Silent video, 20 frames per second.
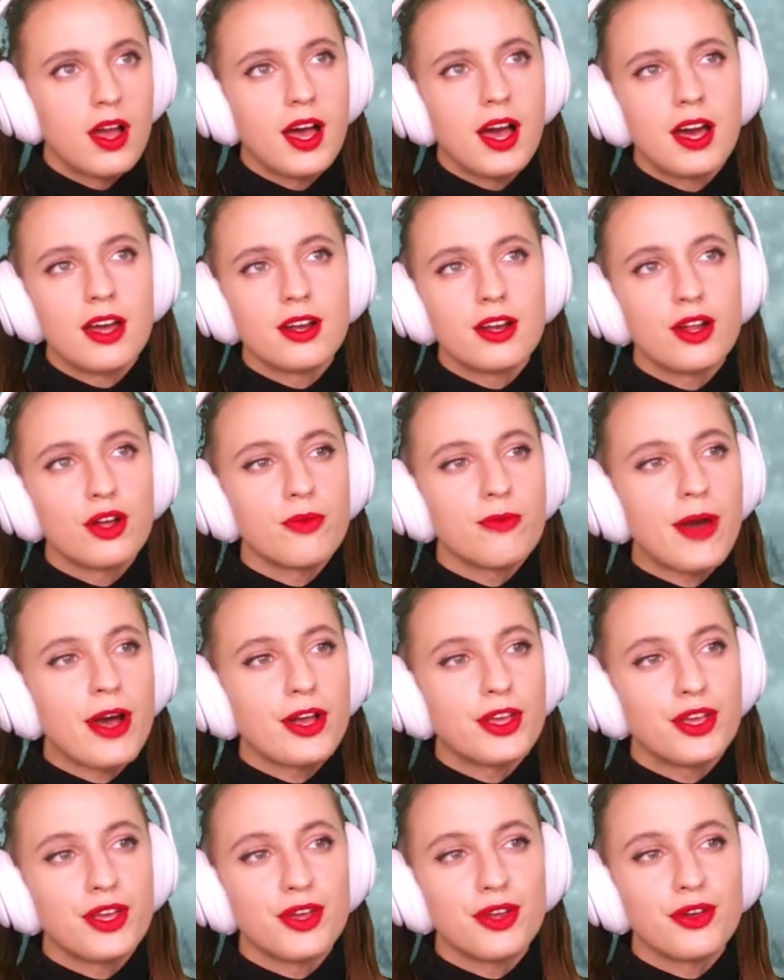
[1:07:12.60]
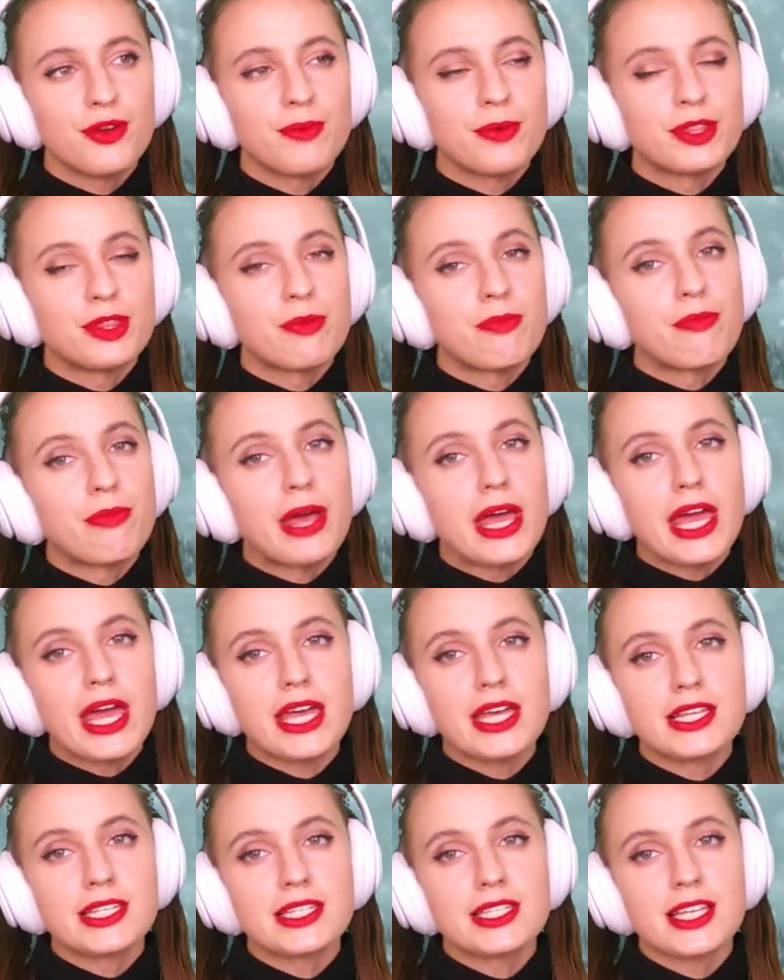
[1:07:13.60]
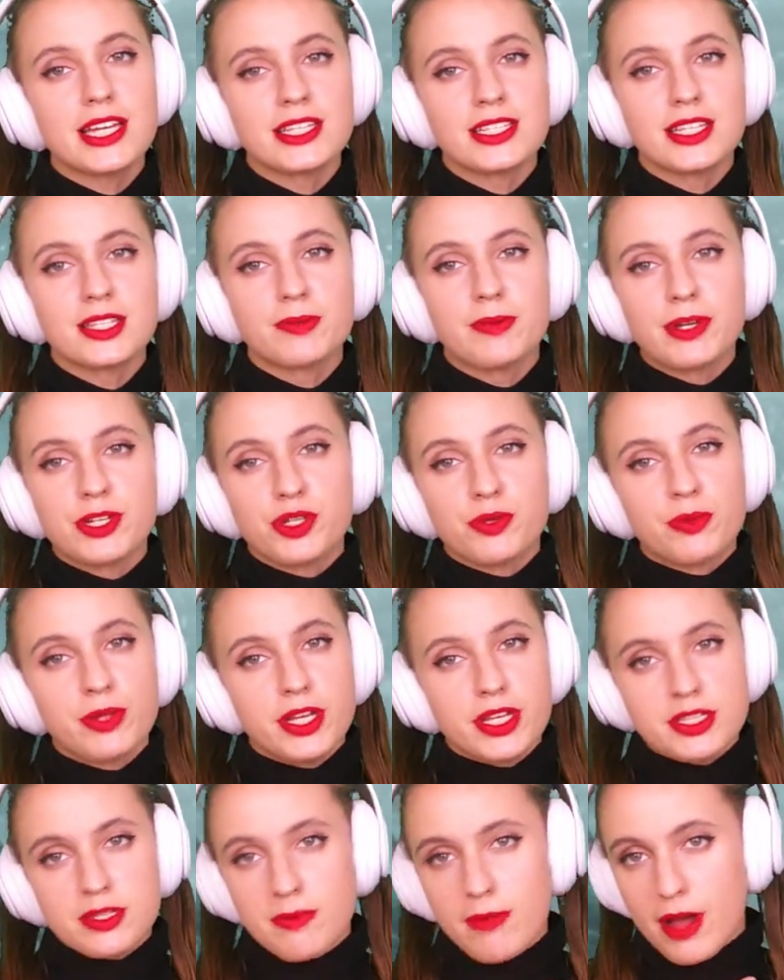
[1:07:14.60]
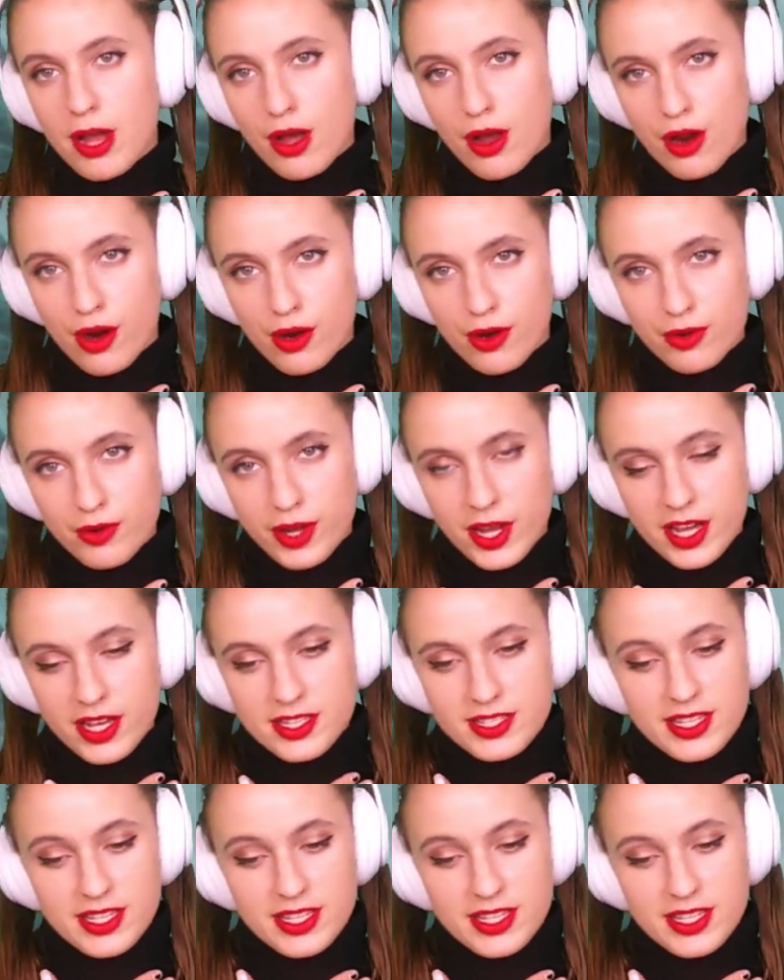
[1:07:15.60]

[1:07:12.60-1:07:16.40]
I don't know about you, but the bass has a special place in my heart, okay?